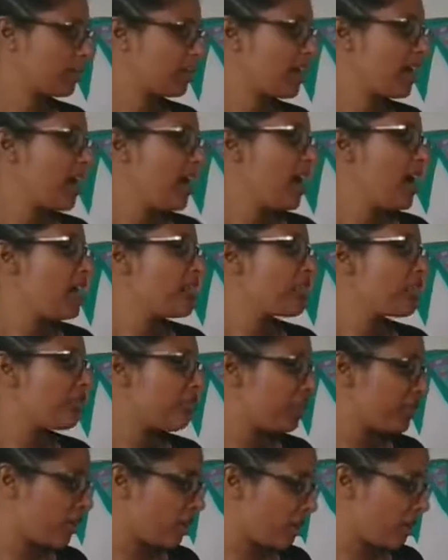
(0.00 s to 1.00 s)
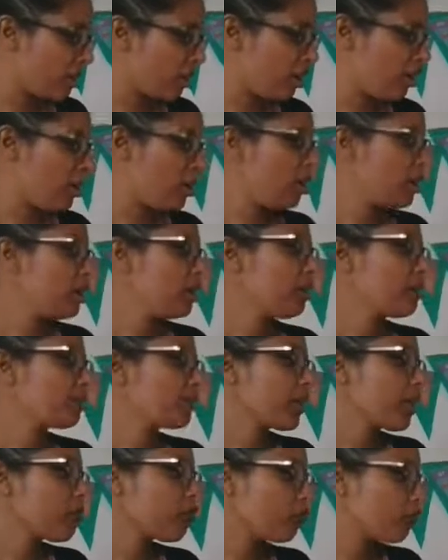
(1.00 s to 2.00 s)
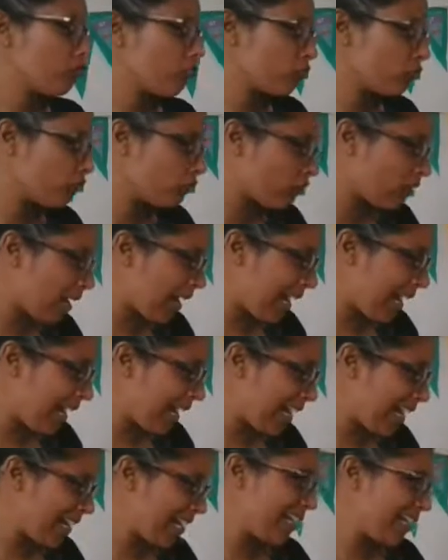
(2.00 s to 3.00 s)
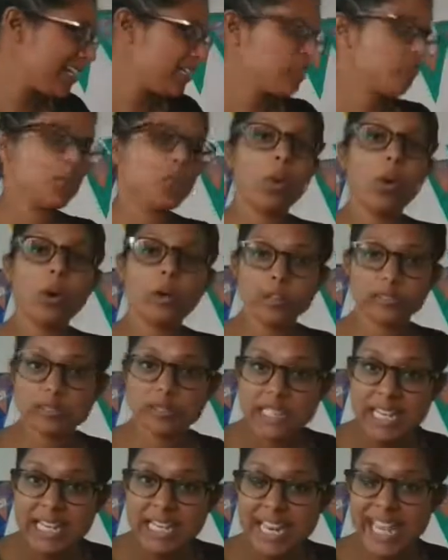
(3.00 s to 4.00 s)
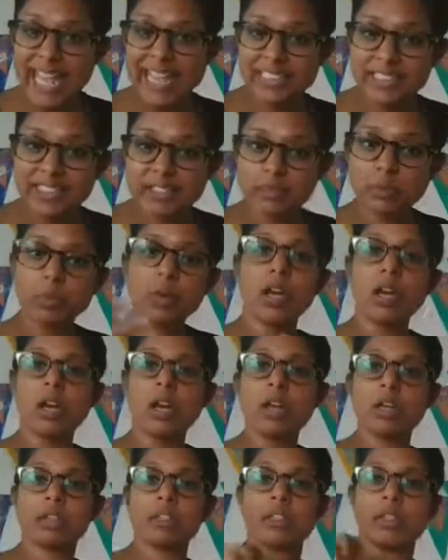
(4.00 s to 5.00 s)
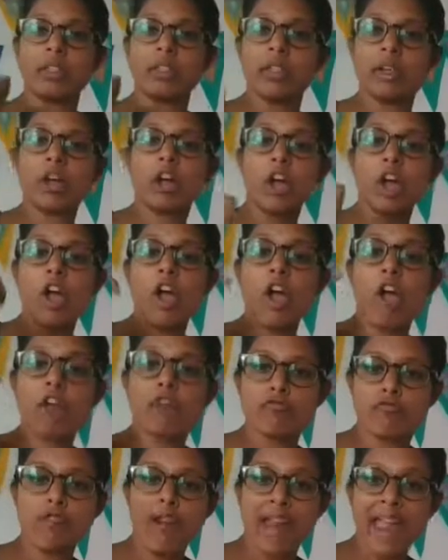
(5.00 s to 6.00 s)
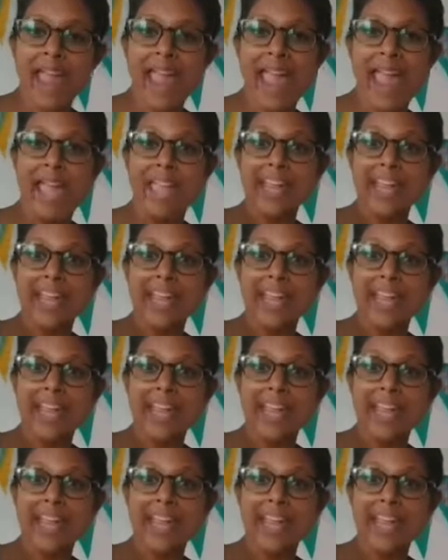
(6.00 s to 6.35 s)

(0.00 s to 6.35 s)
The red, what's the next word? The red